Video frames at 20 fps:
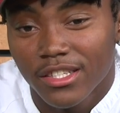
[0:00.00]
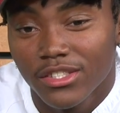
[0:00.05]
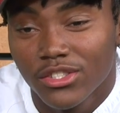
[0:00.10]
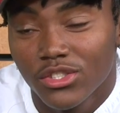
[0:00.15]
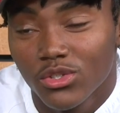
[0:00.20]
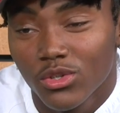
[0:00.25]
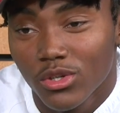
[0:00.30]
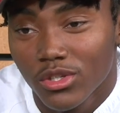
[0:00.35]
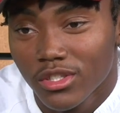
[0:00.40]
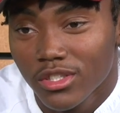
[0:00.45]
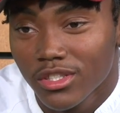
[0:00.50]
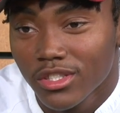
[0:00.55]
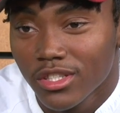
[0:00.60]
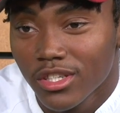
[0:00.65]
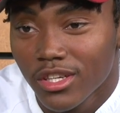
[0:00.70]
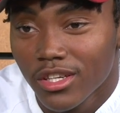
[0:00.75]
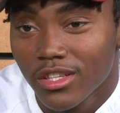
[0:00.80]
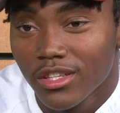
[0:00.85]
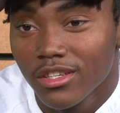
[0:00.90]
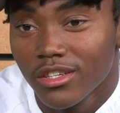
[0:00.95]
Georgia
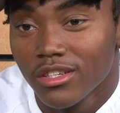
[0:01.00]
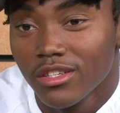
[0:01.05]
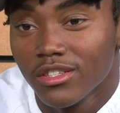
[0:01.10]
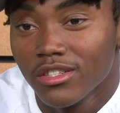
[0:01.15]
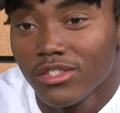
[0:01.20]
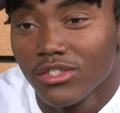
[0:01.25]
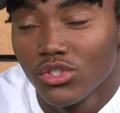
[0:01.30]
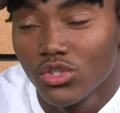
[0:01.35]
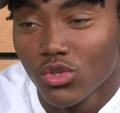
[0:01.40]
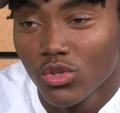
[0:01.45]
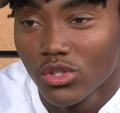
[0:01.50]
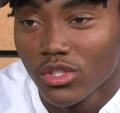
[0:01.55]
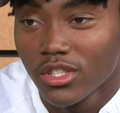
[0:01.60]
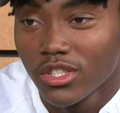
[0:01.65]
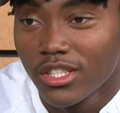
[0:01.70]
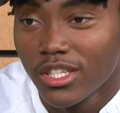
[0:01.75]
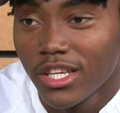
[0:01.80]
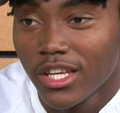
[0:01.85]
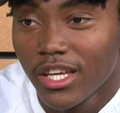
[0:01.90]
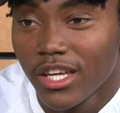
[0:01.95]
Southern, Georgia
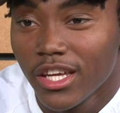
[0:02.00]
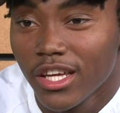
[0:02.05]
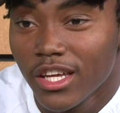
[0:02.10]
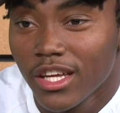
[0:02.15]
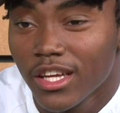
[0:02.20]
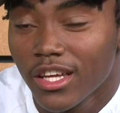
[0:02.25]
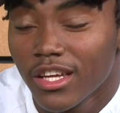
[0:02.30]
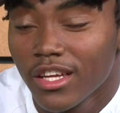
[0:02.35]
Tech,